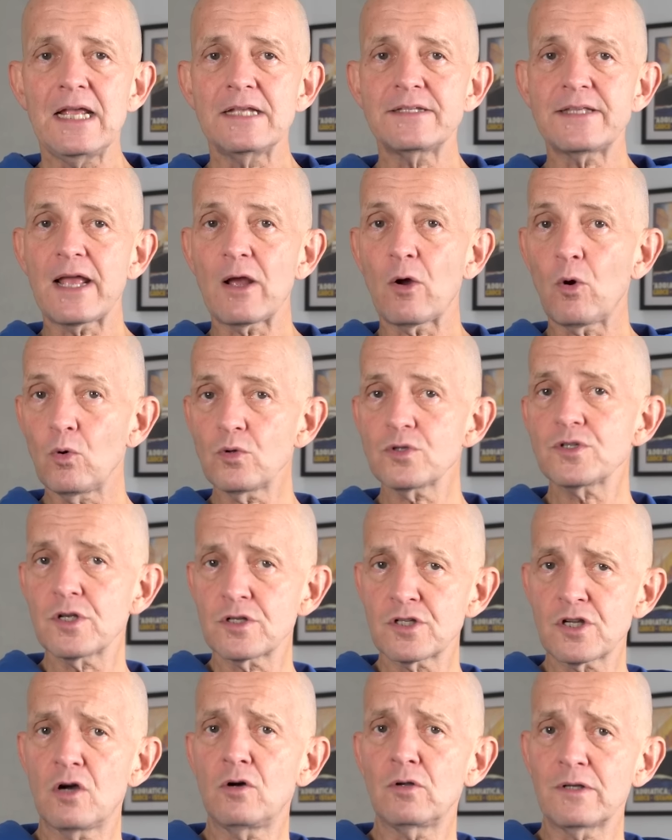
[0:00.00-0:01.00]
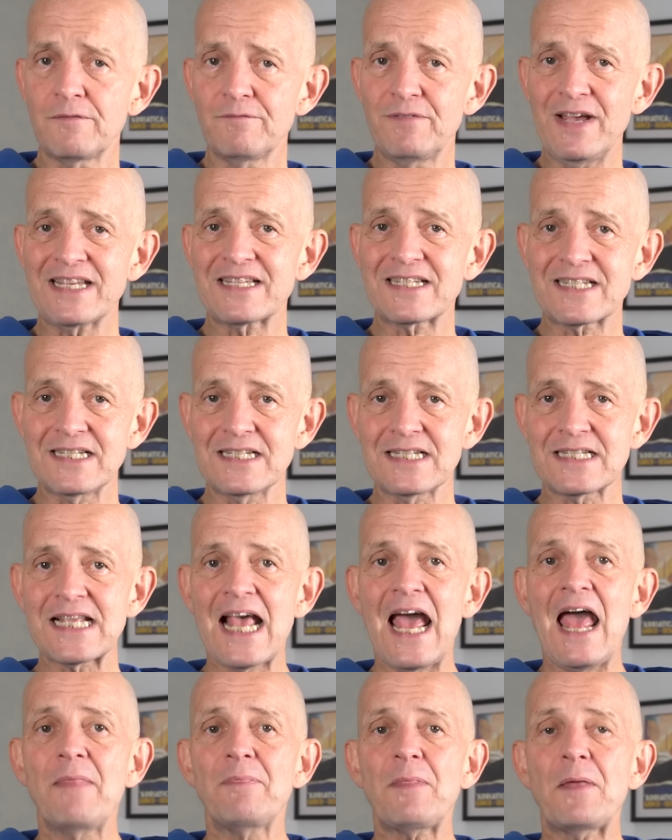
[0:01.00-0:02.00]
is they also told investors
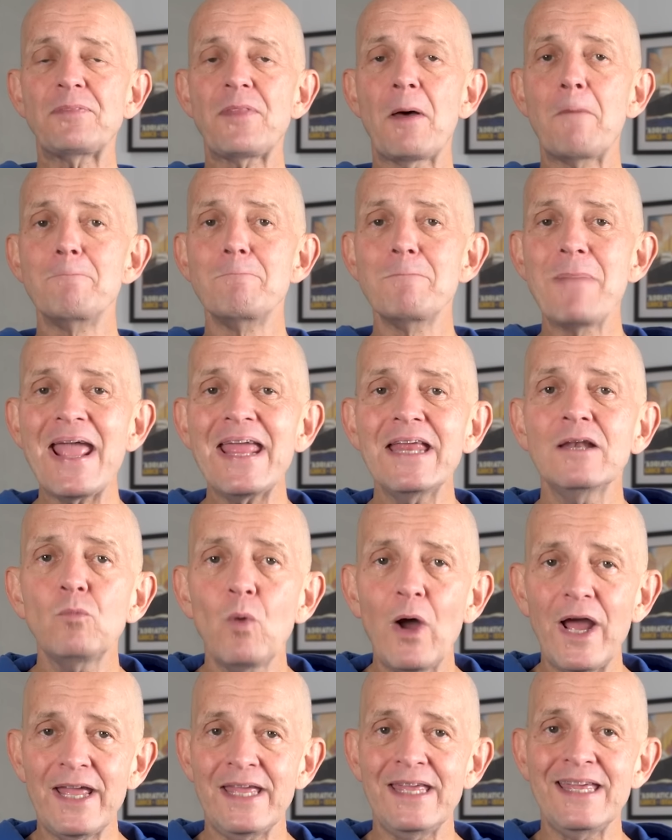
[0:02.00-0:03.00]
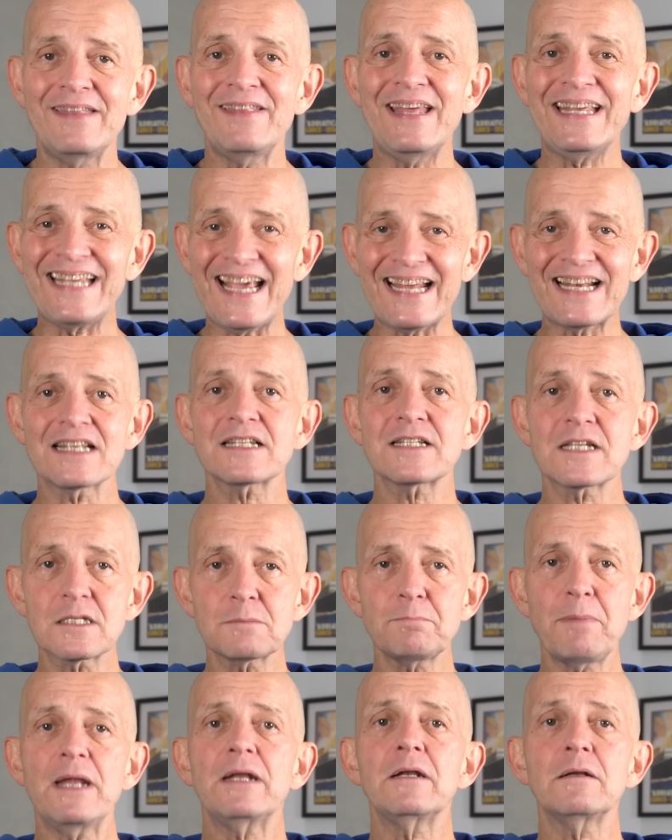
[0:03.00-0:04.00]
that the main way they get us to
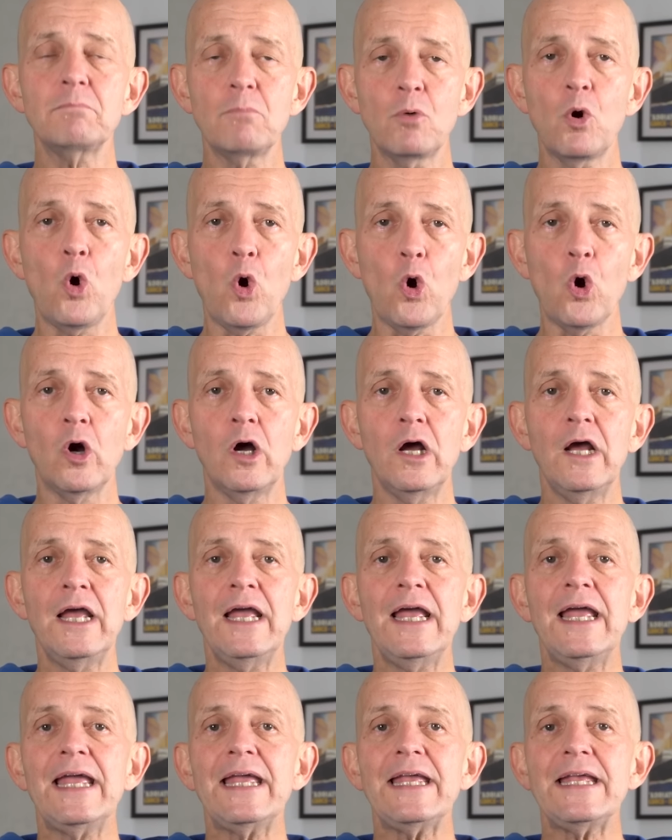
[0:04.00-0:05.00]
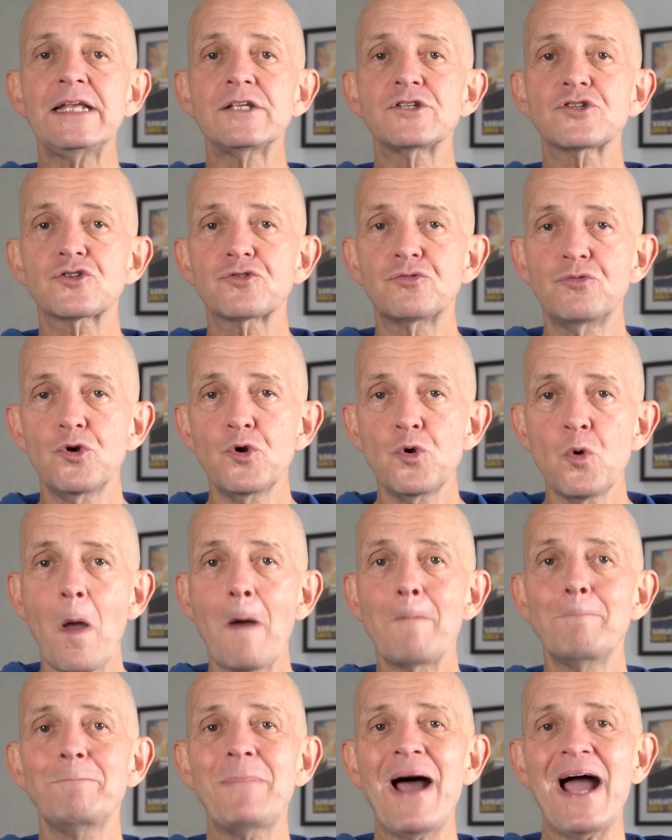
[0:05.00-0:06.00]
spend more is through
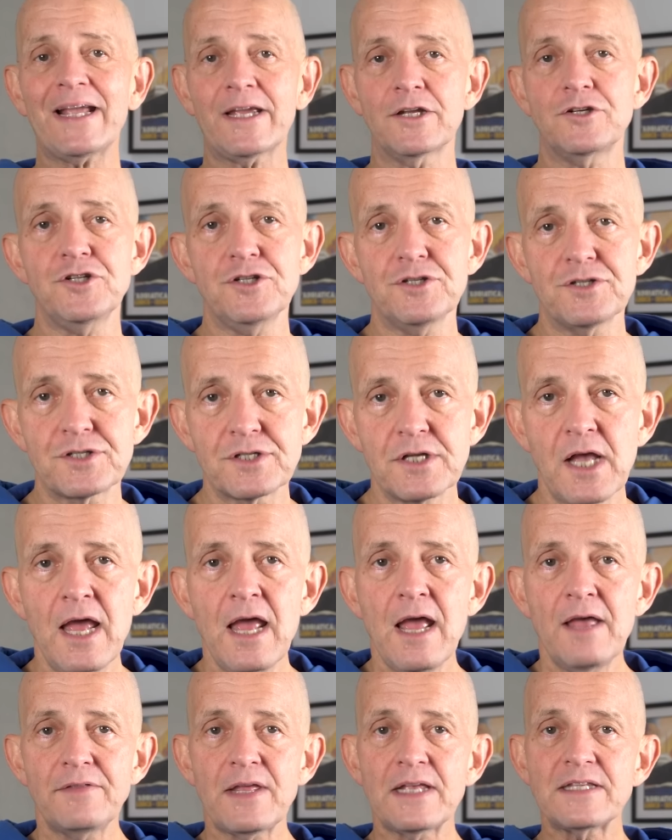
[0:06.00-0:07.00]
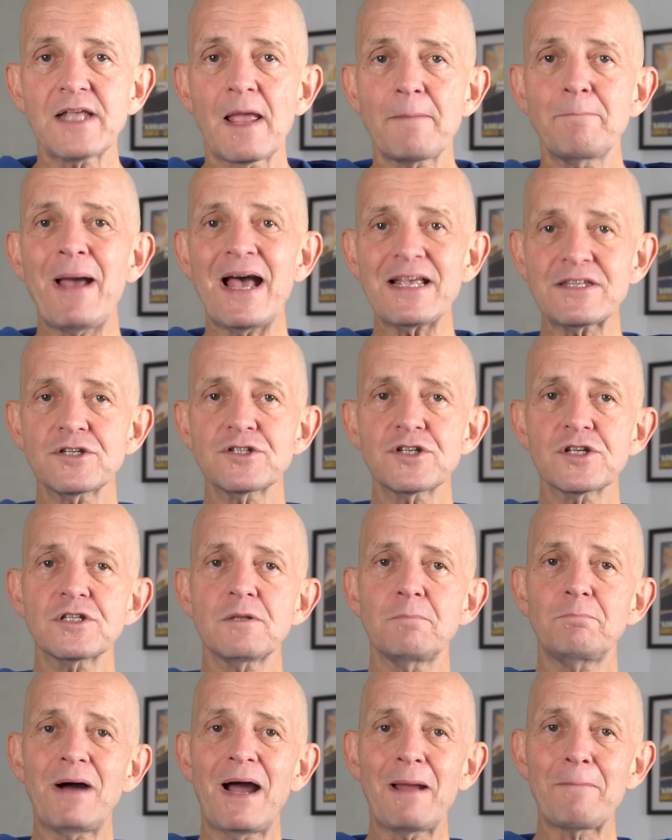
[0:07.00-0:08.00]
packages. They say passengers
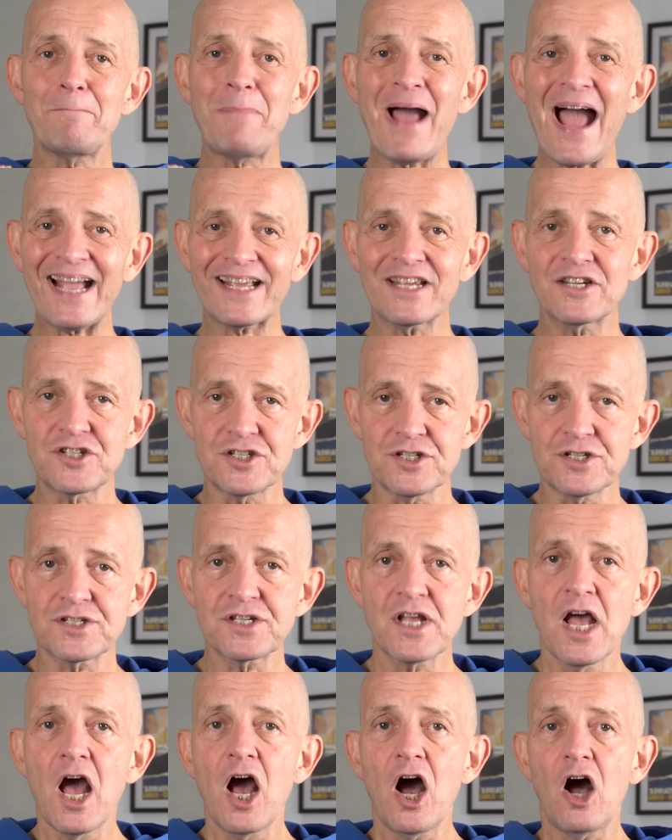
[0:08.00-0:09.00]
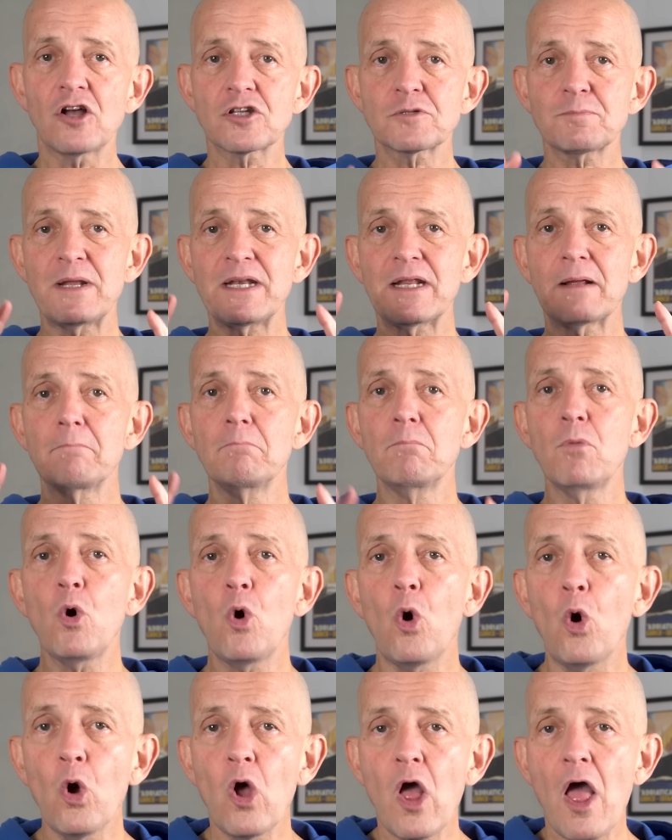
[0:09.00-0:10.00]
that buy packages are spending
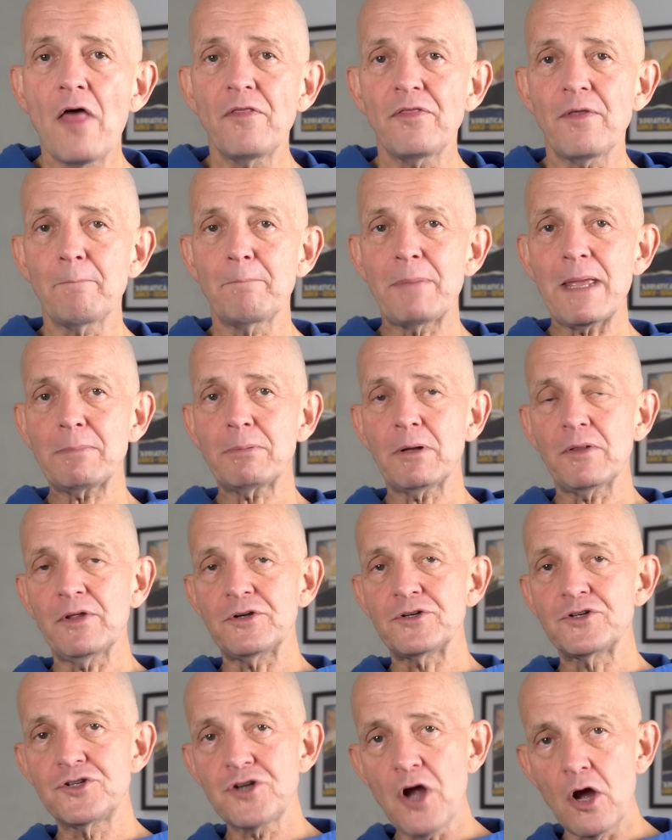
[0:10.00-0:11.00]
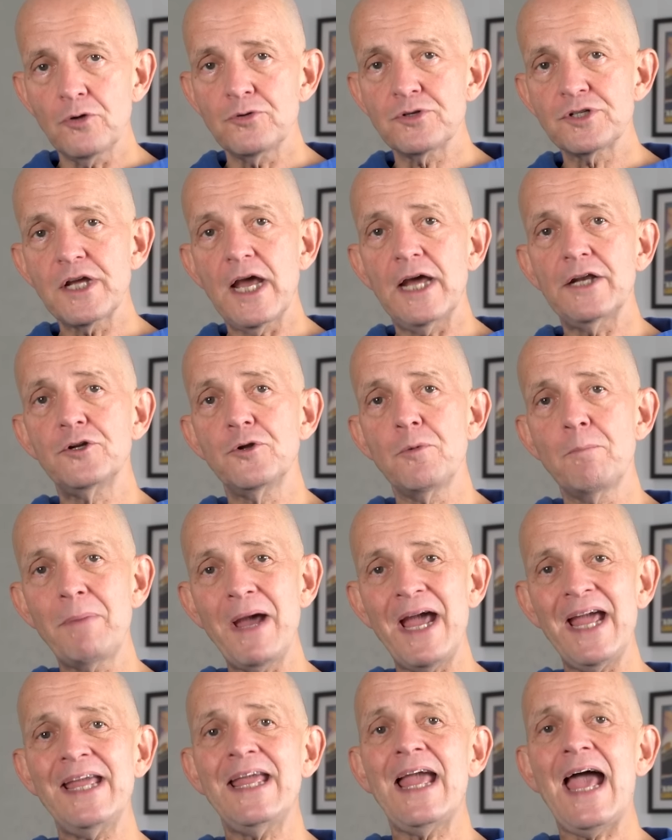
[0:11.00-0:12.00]
more than people that don't and who
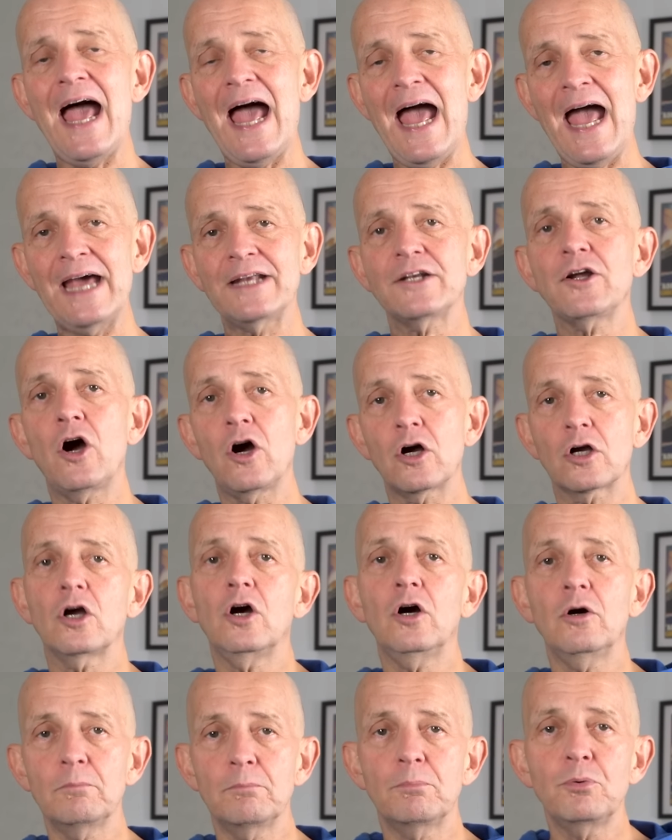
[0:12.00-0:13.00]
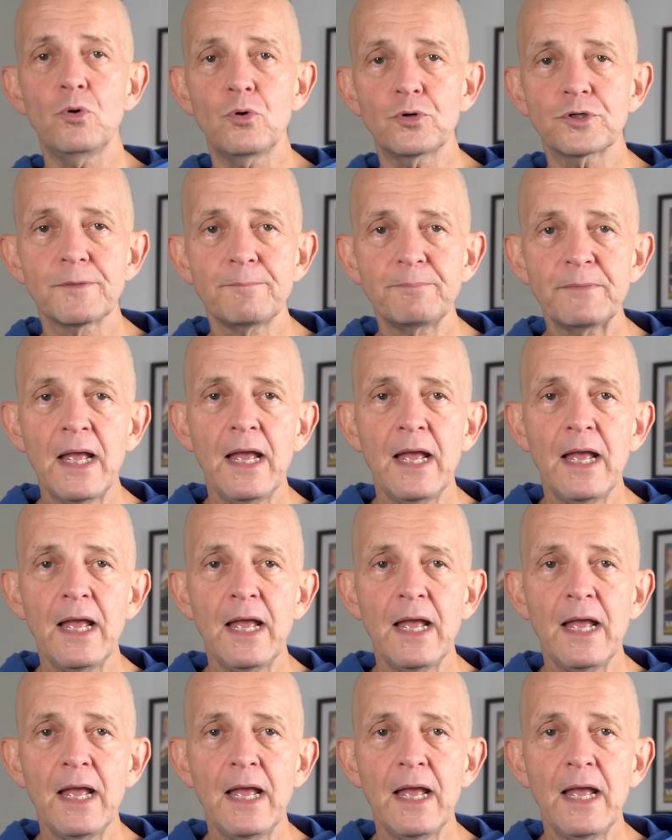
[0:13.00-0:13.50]
pay ad hoc on board.